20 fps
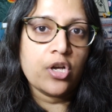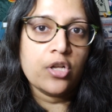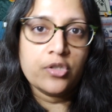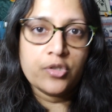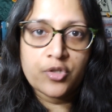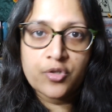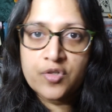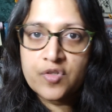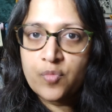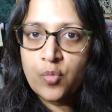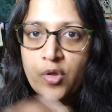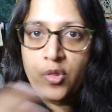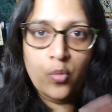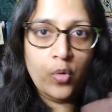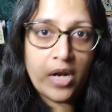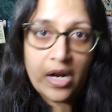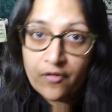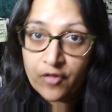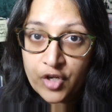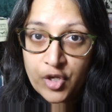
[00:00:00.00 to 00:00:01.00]
colors with
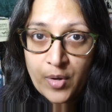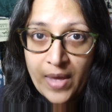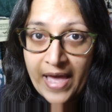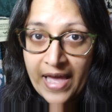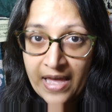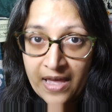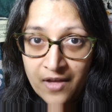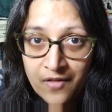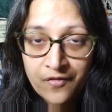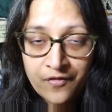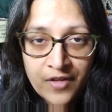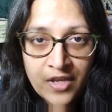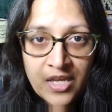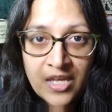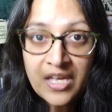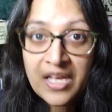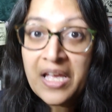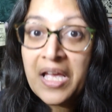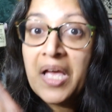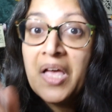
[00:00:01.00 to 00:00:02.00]
whatever you have.
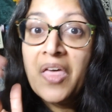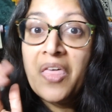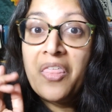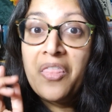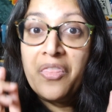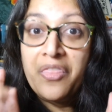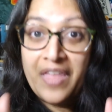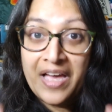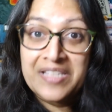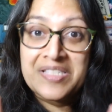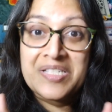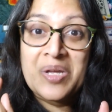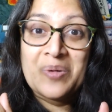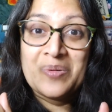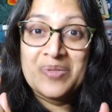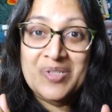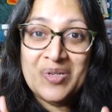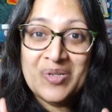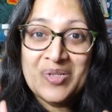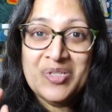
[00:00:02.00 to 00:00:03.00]
That
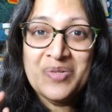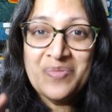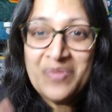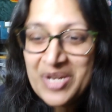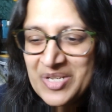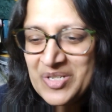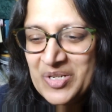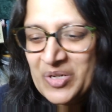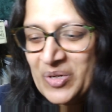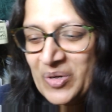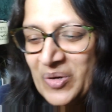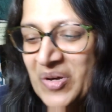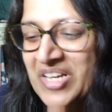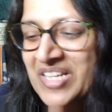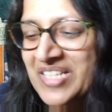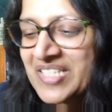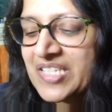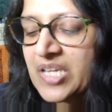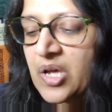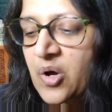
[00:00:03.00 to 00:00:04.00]
sounds good to me too.
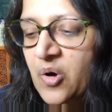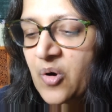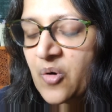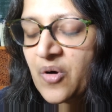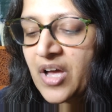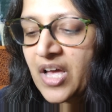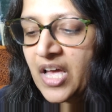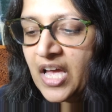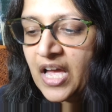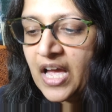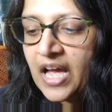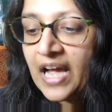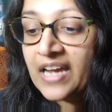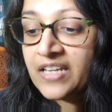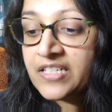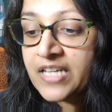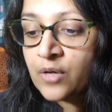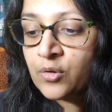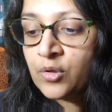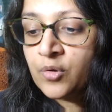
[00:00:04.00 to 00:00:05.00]
So
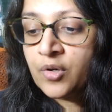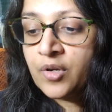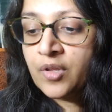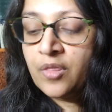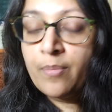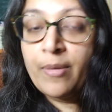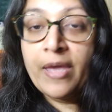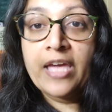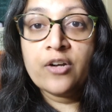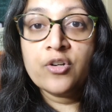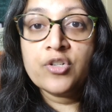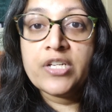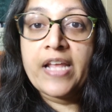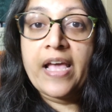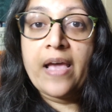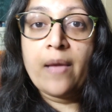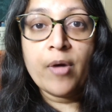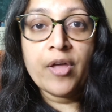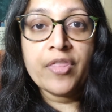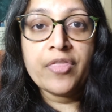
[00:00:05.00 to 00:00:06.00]
I downloaded the pattern
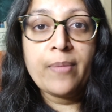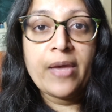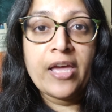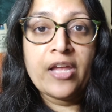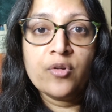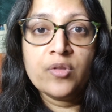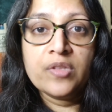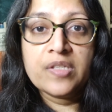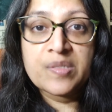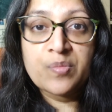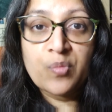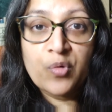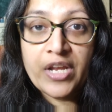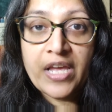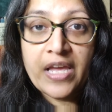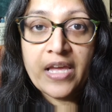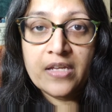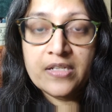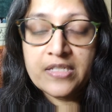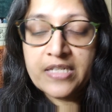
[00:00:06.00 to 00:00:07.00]
today. I bought the pattern this
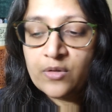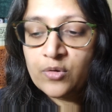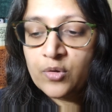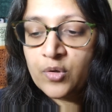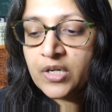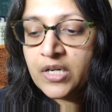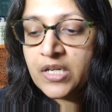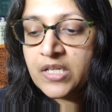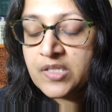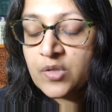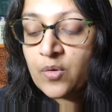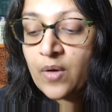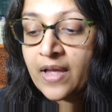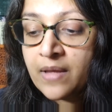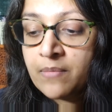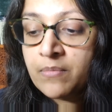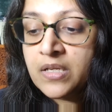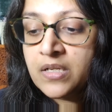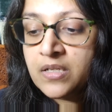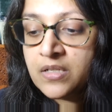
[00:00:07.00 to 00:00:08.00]
morning and downloaded it. So
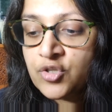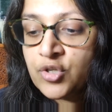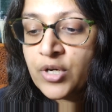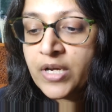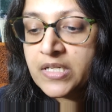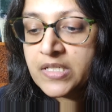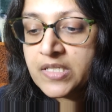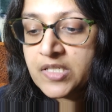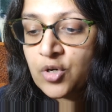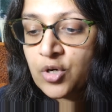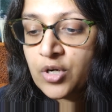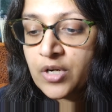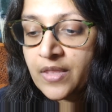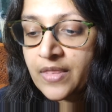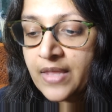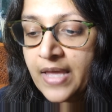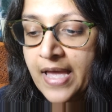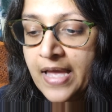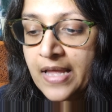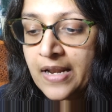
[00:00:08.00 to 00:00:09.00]
I'm going to try to start
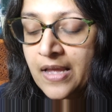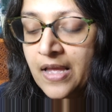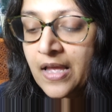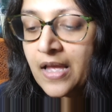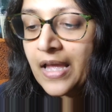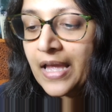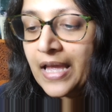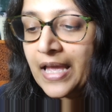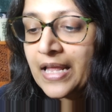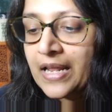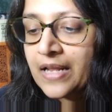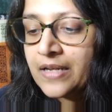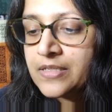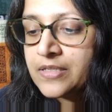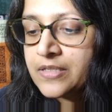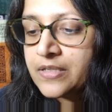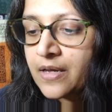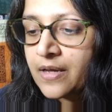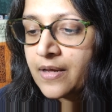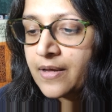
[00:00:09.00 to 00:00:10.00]
on that.
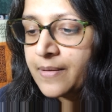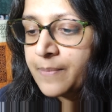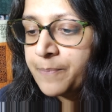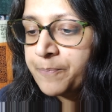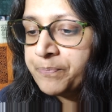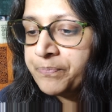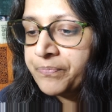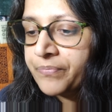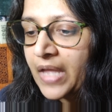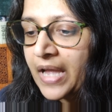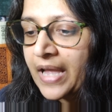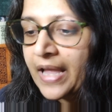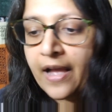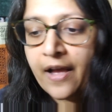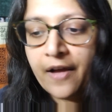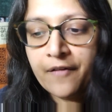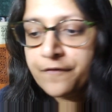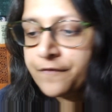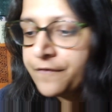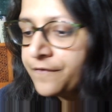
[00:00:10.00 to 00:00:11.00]
And I
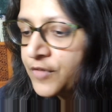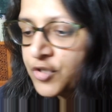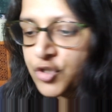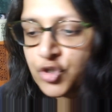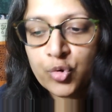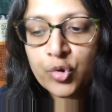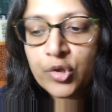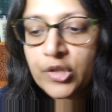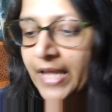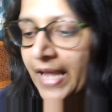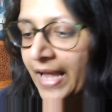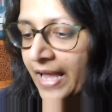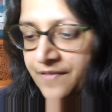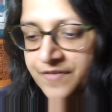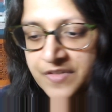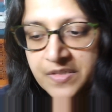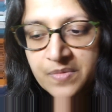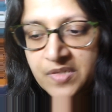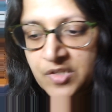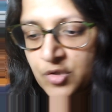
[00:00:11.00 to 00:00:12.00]
have
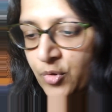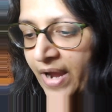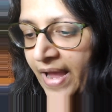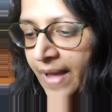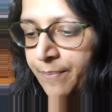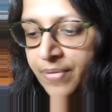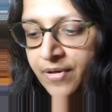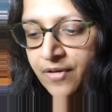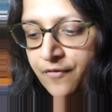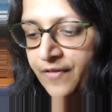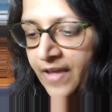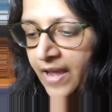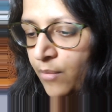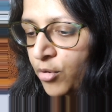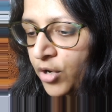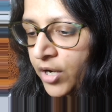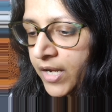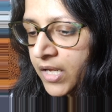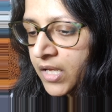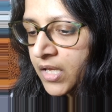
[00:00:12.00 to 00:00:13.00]
some scrap
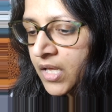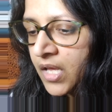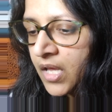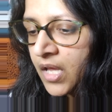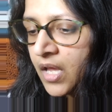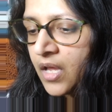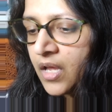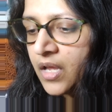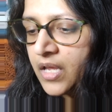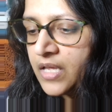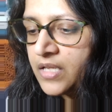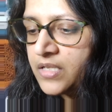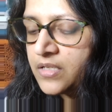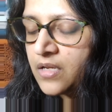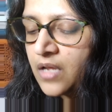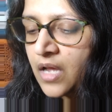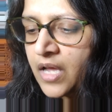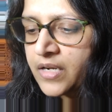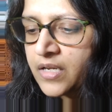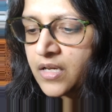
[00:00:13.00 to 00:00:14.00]
fabric. It
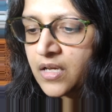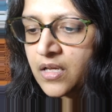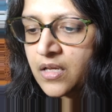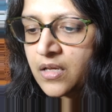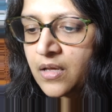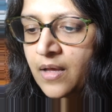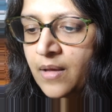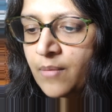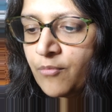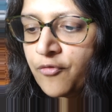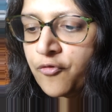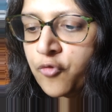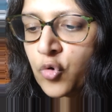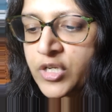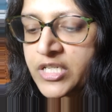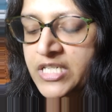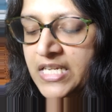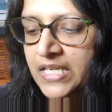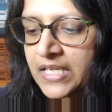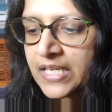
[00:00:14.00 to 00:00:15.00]
on a
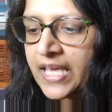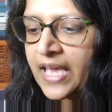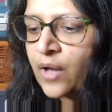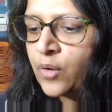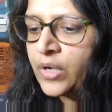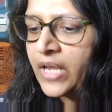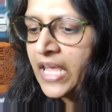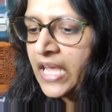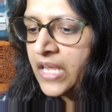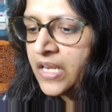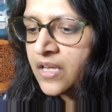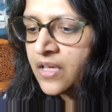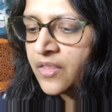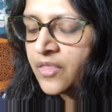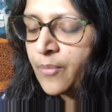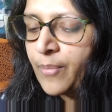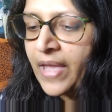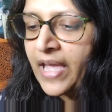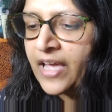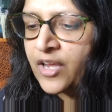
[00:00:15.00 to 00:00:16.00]
14 count Aida,
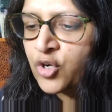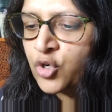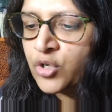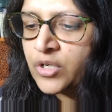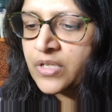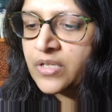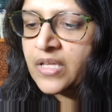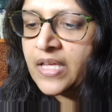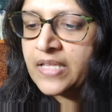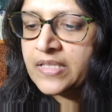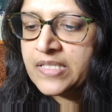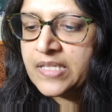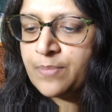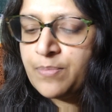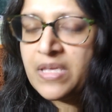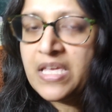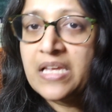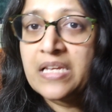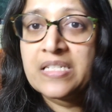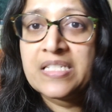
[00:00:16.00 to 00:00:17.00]
the pattern, it ends
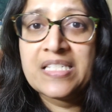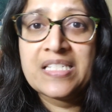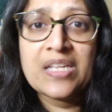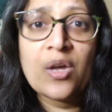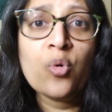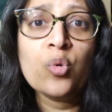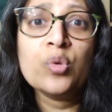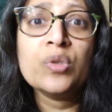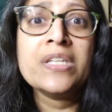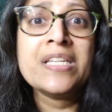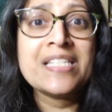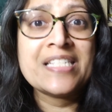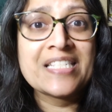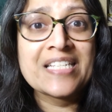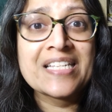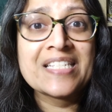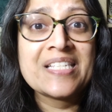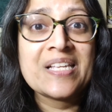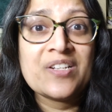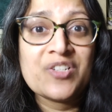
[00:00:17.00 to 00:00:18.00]
up being only
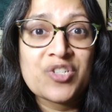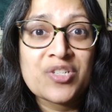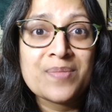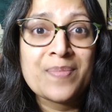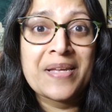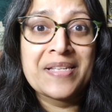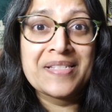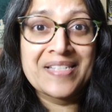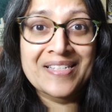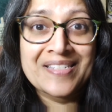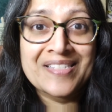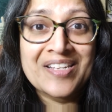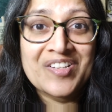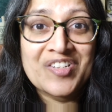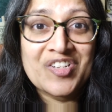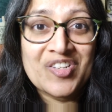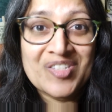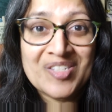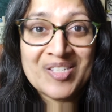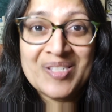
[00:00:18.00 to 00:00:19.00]
6 inches by 6
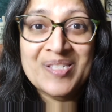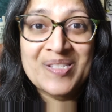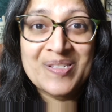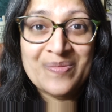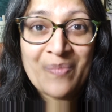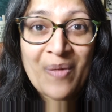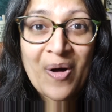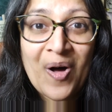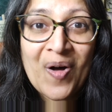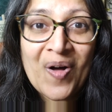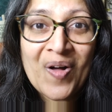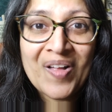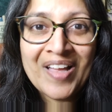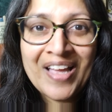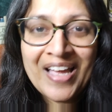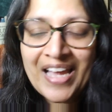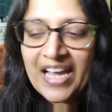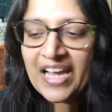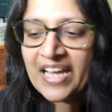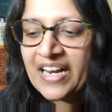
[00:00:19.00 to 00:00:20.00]
inches. It's small.
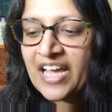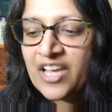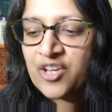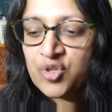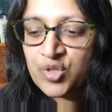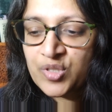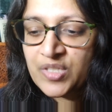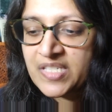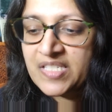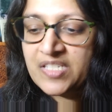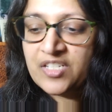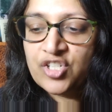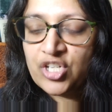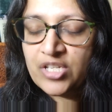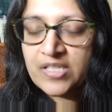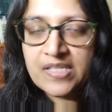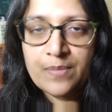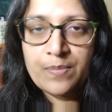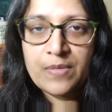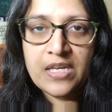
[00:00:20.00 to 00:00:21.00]
And I usually stitch
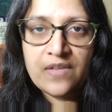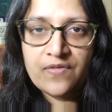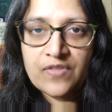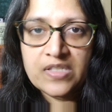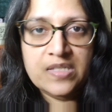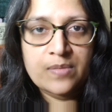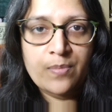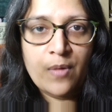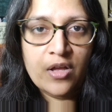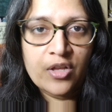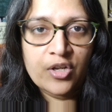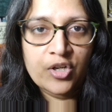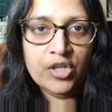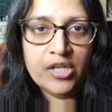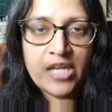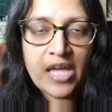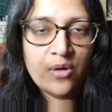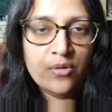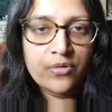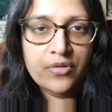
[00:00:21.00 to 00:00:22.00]
on something even smaller
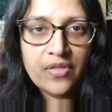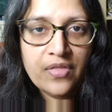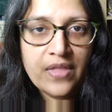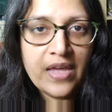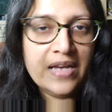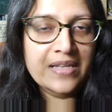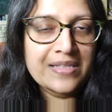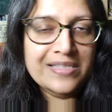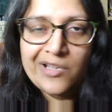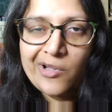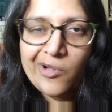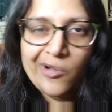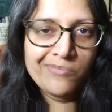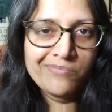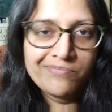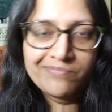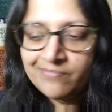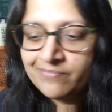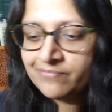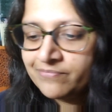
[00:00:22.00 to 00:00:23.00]
count than that. So
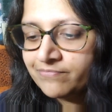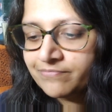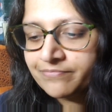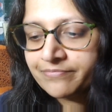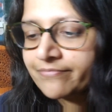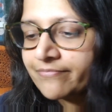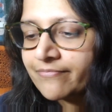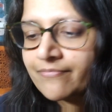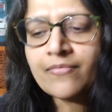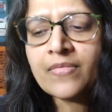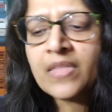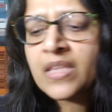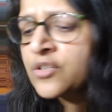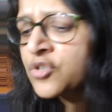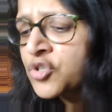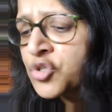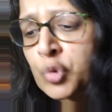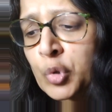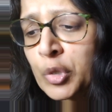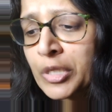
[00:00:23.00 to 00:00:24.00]

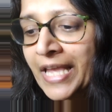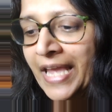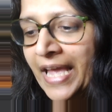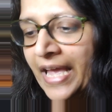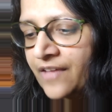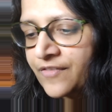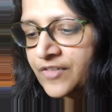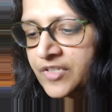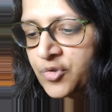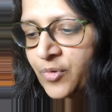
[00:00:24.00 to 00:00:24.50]
surely I have a